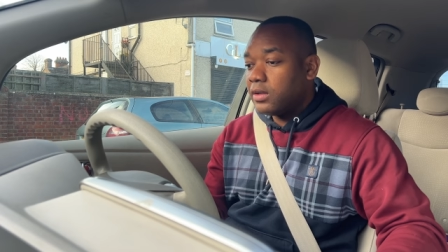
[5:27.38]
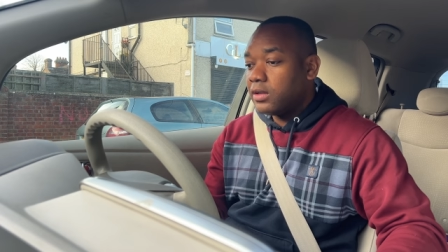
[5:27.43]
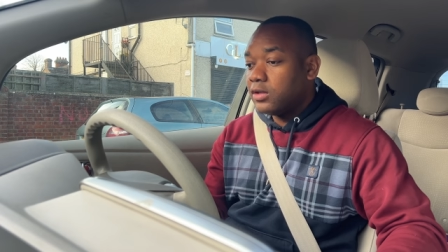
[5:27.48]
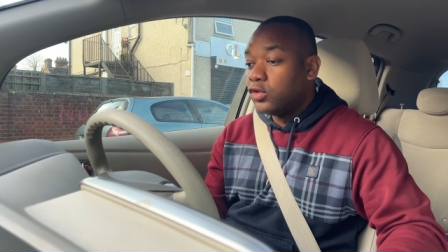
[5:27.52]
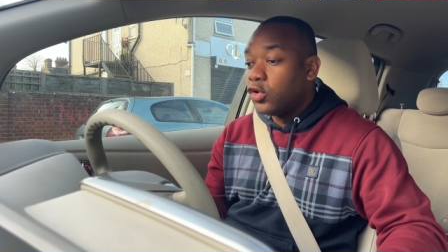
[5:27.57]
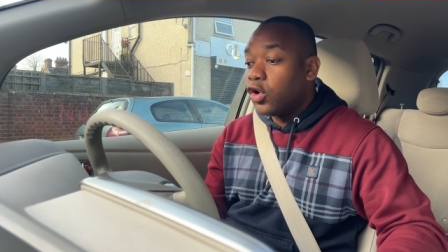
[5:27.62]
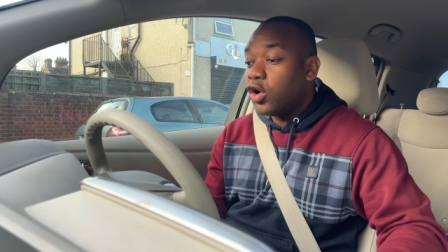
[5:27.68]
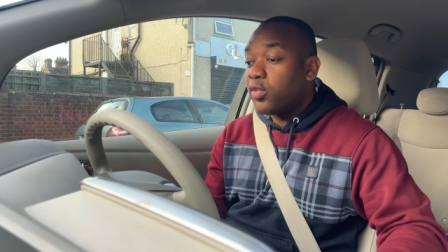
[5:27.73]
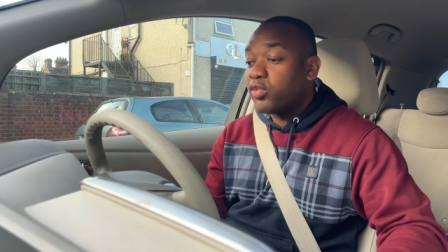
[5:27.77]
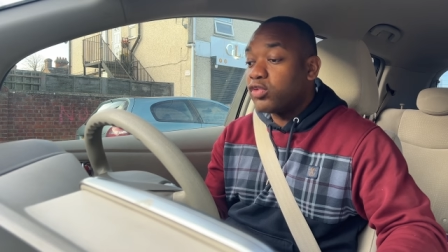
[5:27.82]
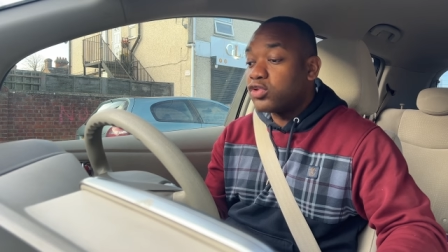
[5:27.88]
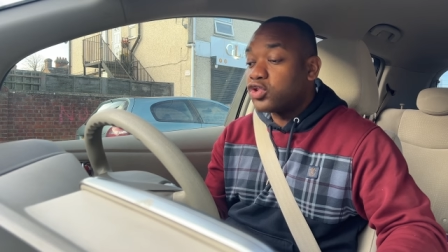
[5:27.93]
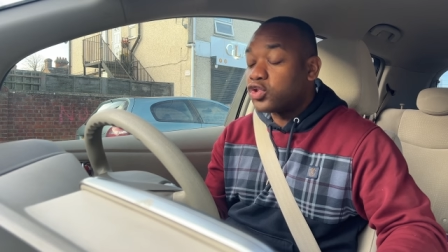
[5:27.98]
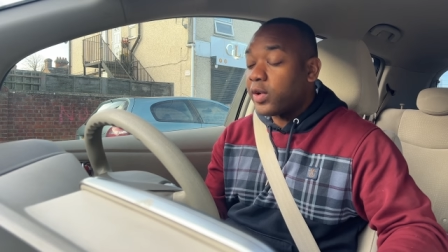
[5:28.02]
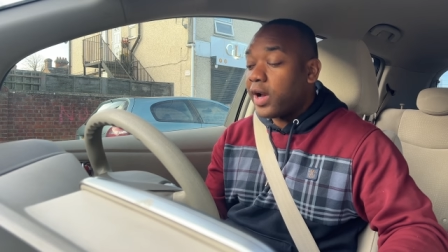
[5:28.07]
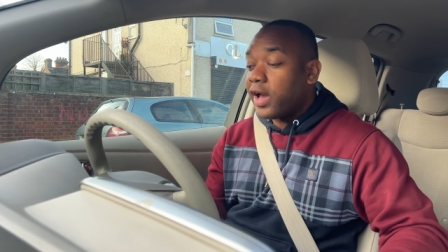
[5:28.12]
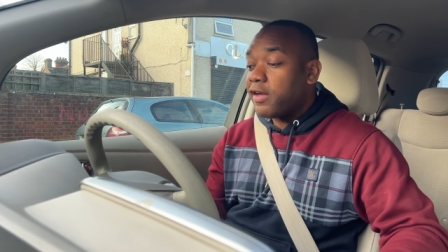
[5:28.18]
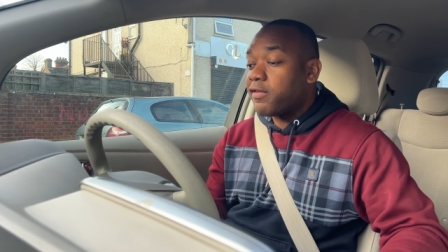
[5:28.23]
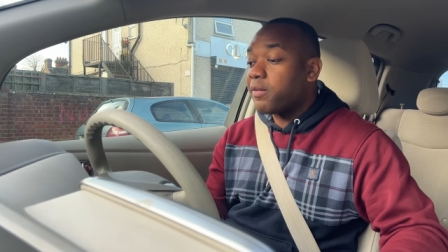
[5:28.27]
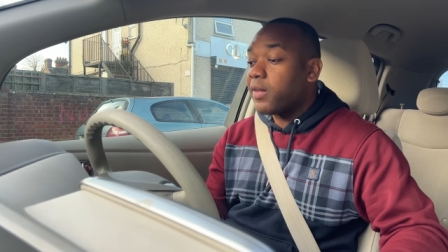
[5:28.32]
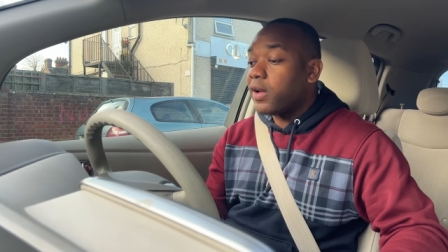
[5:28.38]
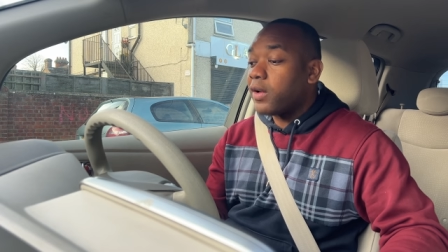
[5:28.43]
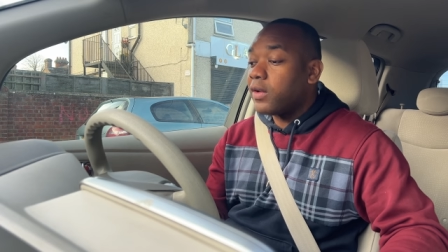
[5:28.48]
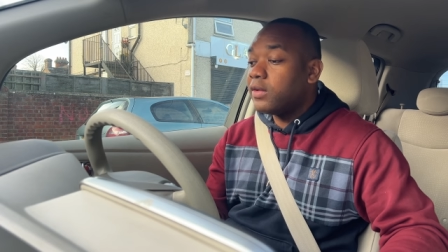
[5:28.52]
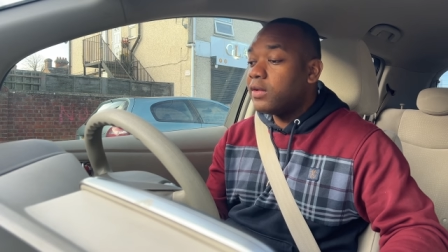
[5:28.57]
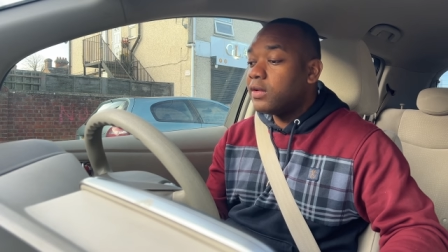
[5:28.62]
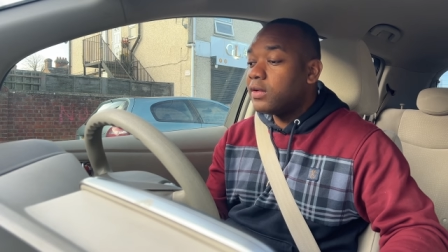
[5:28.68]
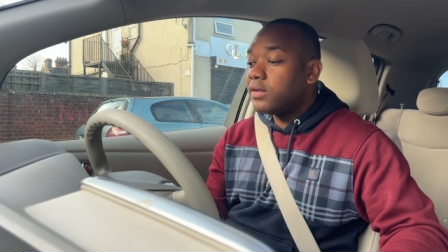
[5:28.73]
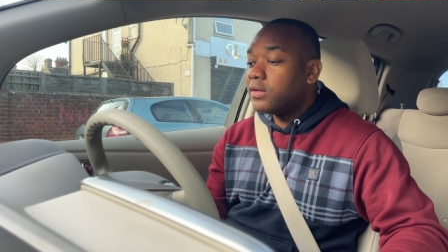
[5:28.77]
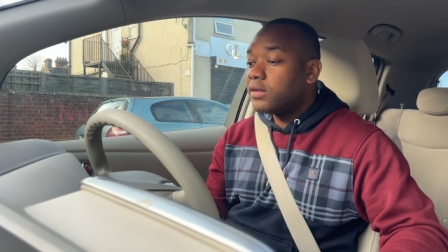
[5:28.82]
normal drive
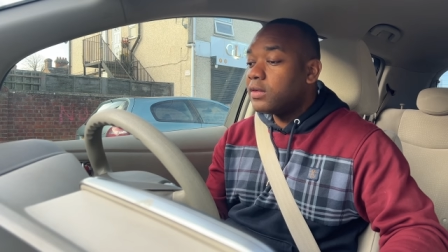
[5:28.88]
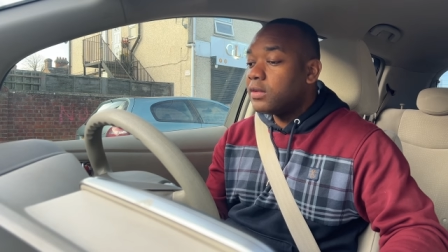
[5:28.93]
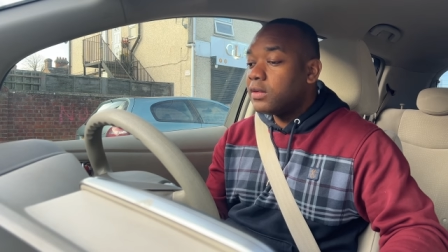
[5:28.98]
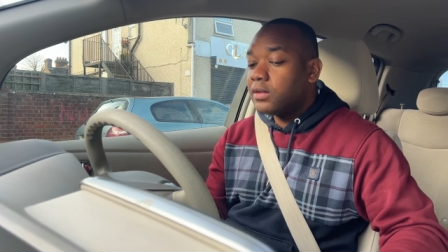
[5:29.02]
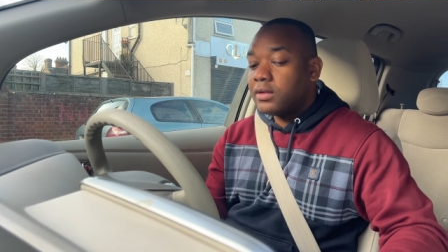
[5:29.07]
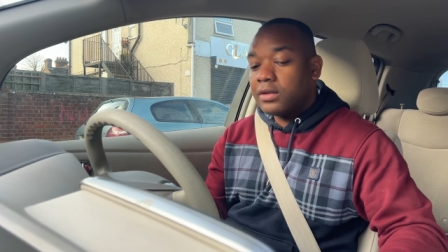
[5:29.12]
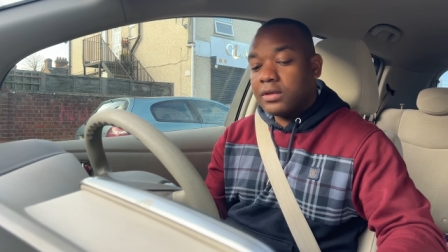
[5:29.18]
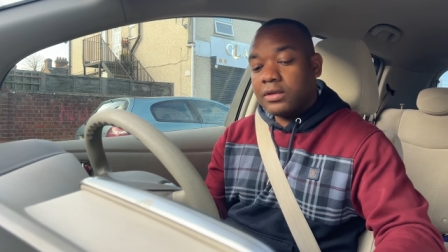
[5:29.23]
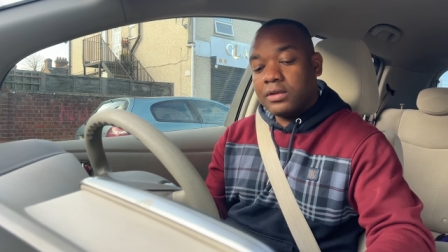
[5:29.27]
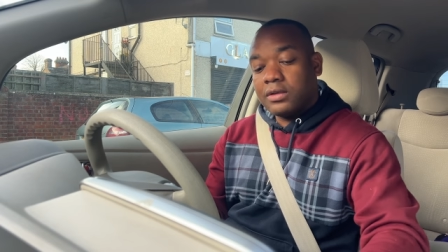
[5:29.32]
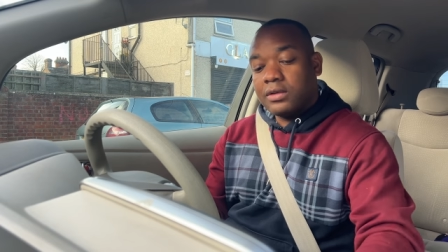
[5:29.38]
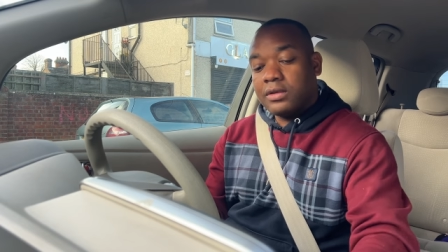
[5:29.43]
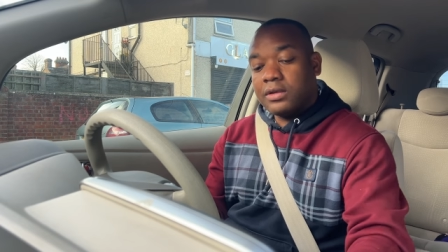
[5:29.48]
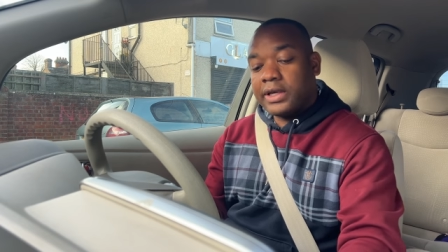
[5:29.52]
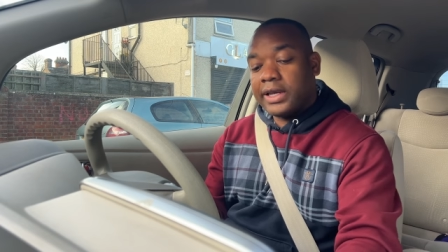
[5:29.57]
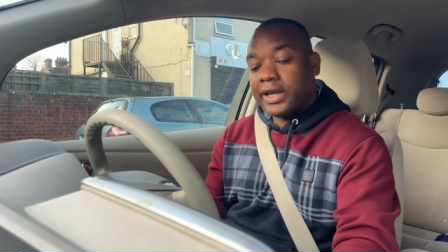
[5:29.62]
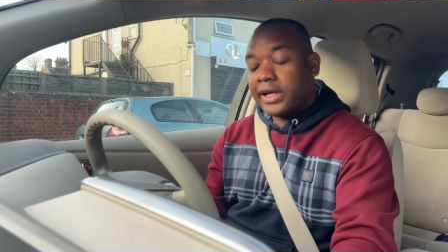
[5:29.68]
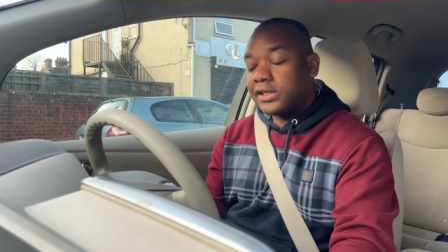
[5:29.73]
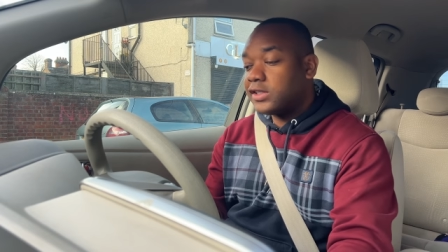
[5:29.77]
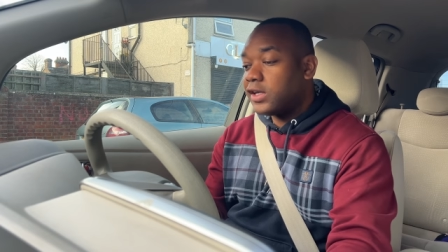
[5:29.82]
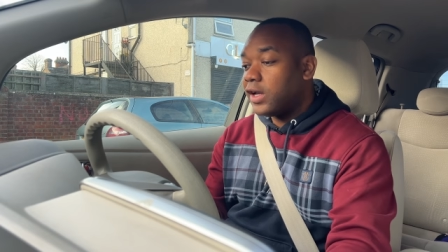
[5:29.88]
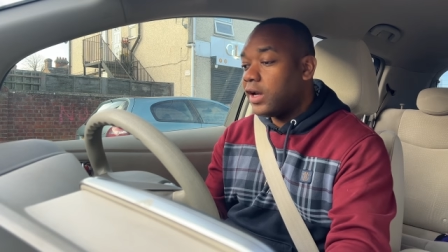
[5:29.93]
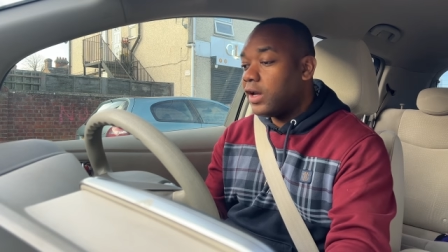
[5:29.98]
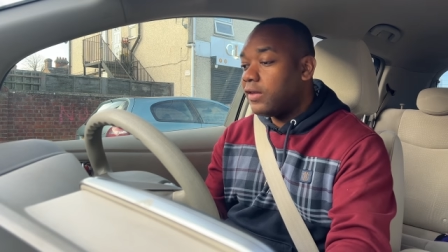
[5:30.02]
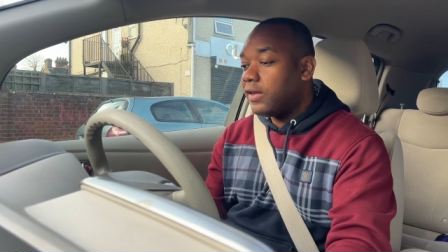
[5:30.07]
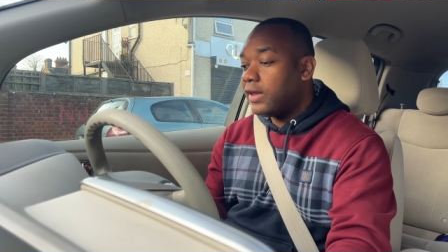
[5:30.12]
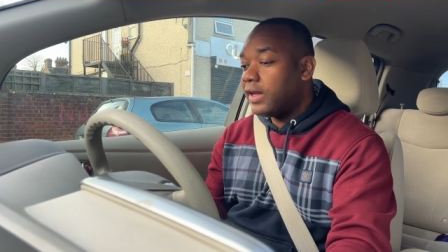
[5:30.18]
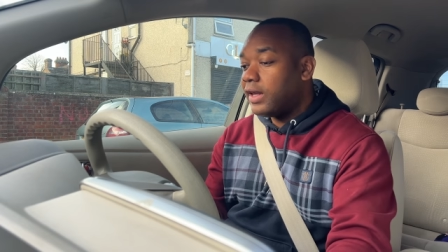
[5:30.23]
mode and I turn